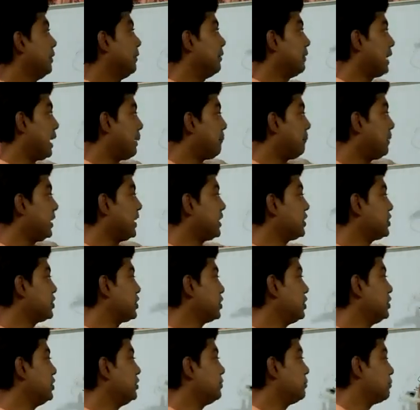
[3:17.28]

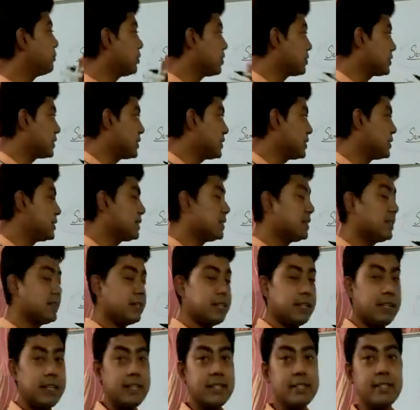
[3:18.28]
replication process
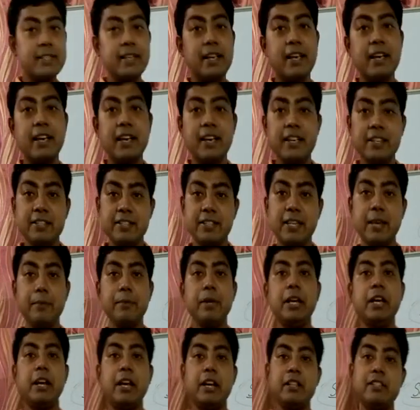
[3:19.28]
is
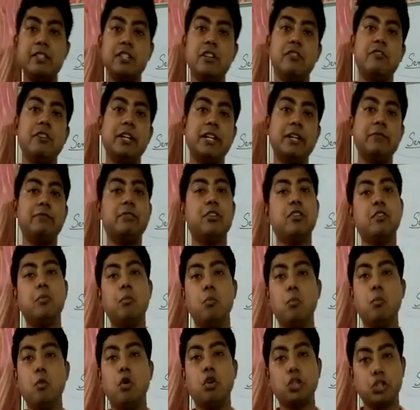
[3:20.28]
semi-conservative
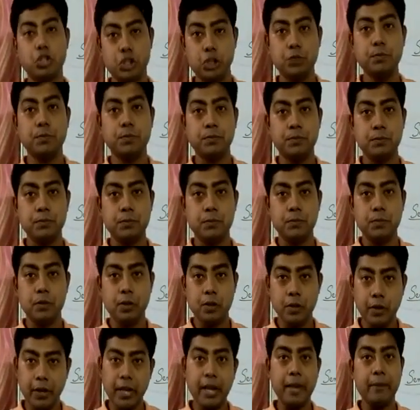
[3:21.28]
mode.
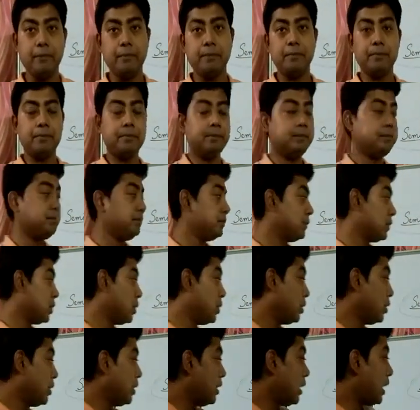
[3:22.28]
Okay.
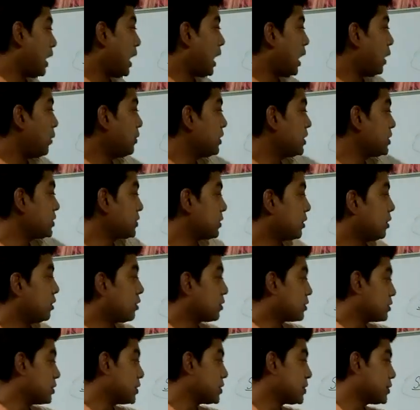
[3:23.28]
How this
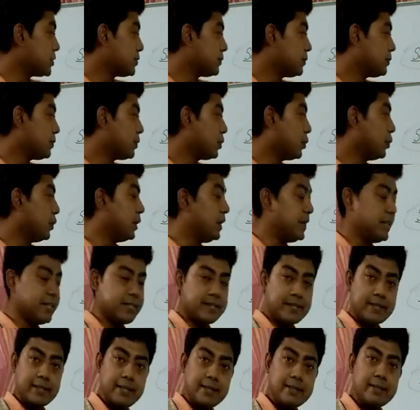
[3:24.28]
occurs we'll
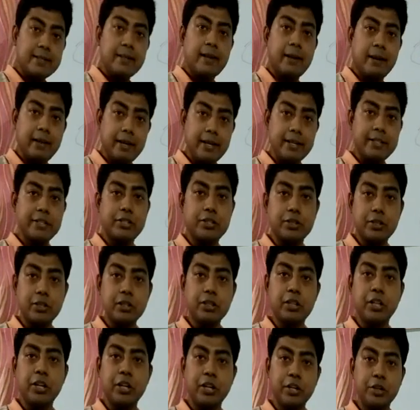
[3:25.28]
discuss later
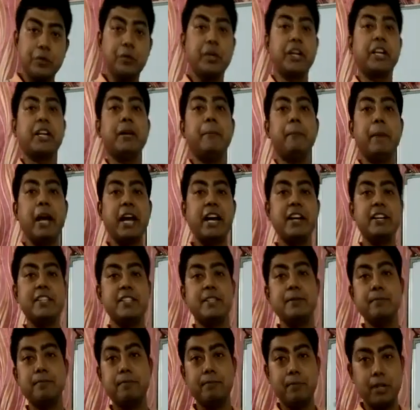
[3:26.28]
on during the
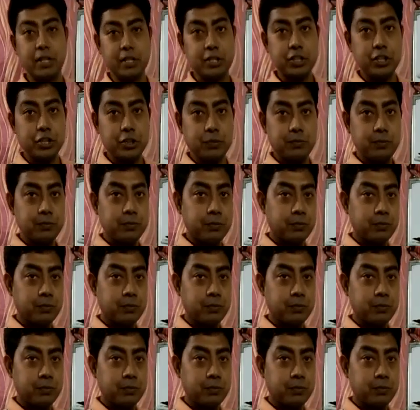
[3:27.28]
mechanism part.